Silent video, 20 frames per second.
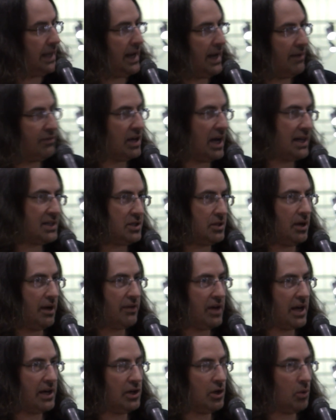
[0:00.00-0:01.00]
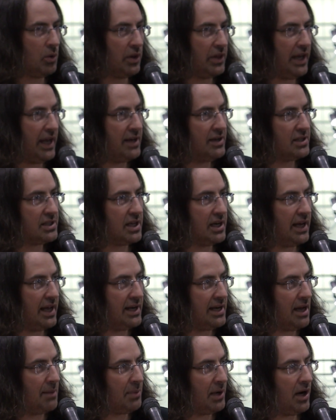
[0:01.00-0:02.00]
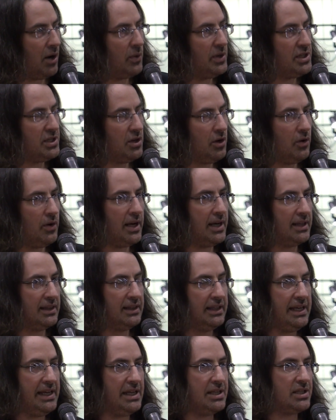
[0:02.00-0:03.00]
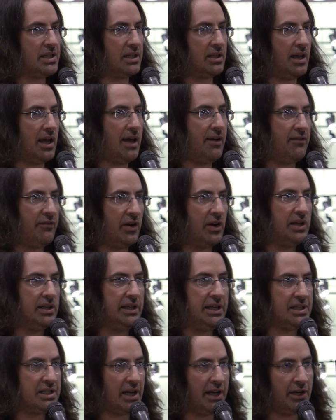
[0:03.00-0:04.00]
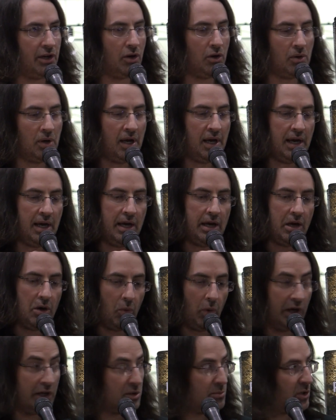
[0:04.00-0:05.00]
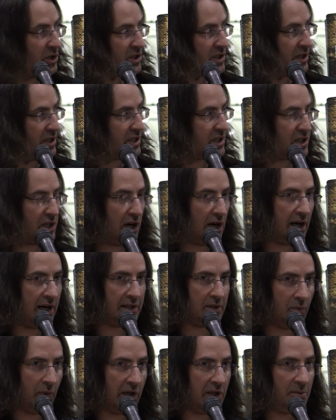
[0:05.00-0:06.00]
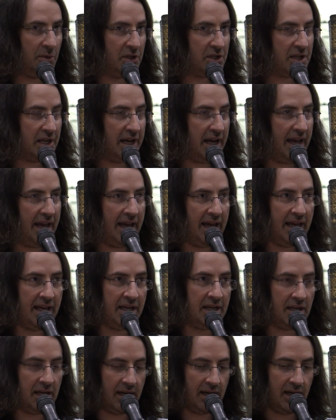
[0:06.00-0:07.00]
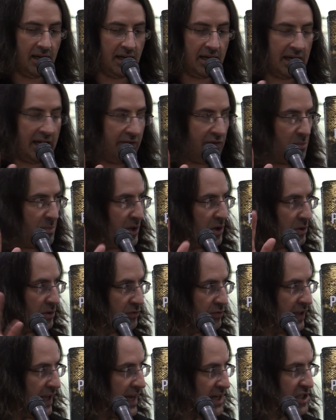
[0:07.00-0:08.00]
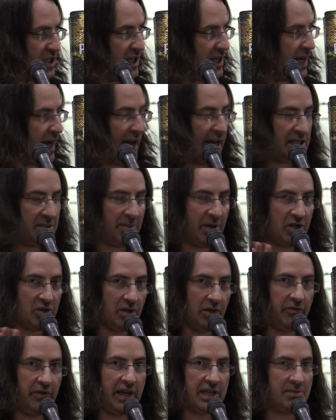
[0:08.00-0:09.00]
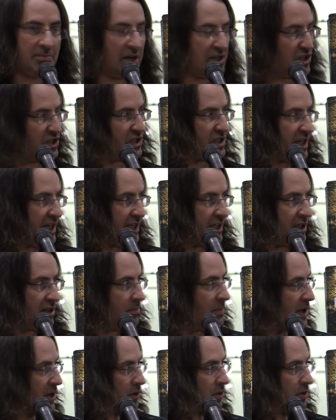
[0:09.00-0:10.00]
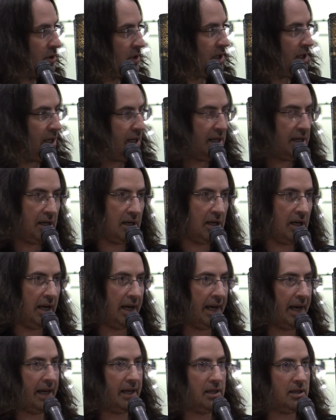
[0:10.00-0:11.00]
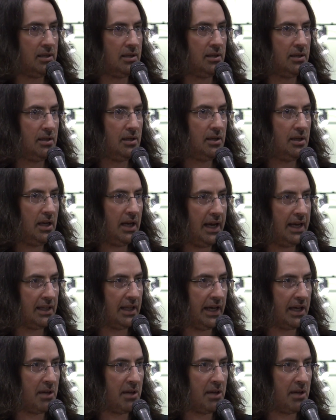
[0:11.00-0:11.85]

yeah, I've got to. I've got to know where the end is going to end up. I always know at least, at very least, I know where the book's going to start, where the book's going to end, uh, kind of a big old flashy high special effects budget scene in the middle, and